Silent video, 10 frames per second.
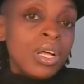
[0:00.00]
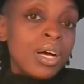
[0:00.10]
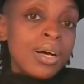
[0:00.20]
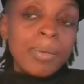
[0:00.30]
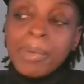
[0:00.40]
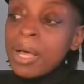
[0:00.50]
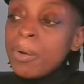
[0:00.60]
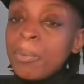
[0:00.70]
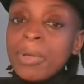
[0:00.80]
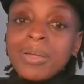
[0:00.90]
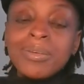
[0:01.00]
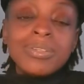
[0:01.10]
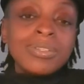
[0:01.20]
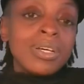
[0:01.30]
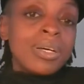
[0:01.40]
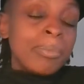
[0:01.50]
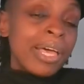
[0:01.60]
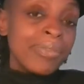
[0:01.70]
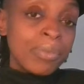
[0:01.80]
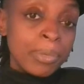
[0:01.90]
how about
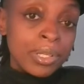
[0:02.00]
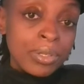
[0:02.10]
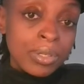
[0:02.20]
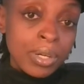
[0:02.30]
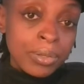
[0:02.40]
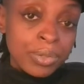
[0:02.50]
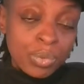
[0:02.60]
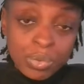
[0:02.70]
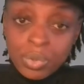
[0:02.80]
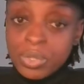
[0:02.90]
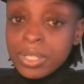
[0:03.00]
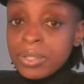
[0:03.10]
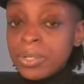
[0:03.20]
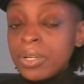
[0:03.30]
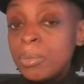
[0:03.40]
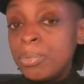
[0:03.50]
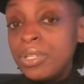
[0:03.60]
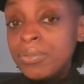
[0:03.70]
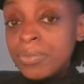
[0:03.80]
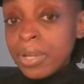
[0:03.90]
$500,000? Would you sell your
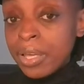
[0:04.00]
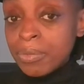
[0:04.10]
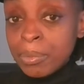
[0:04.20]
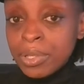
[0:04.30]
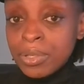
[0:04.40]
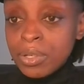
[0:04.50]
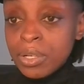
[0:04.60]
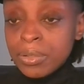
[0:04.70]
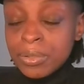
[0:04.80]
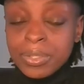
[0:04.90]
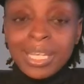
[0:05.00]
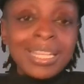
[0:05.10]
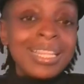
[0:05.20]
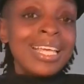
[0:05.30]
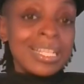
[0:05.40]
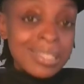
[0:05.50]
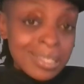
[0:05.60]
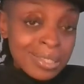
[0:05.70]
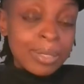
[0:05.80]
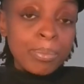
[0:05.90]
company for $500,000? And that's
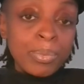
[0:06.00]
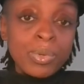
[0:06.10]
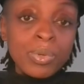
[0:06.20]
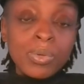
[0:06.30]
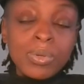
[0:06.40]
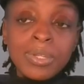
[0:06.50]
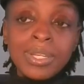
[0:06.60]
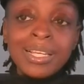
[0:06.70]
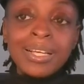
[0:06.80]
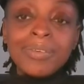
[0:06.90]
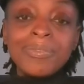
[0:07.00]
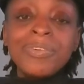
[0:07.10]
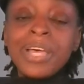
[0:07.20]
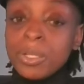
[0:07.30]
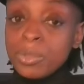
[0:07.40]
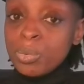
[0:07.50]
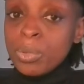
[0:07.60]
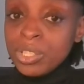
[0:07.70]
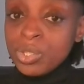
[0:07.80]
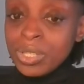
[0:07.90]
a simple
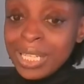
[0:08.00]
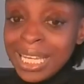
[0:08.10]
valuation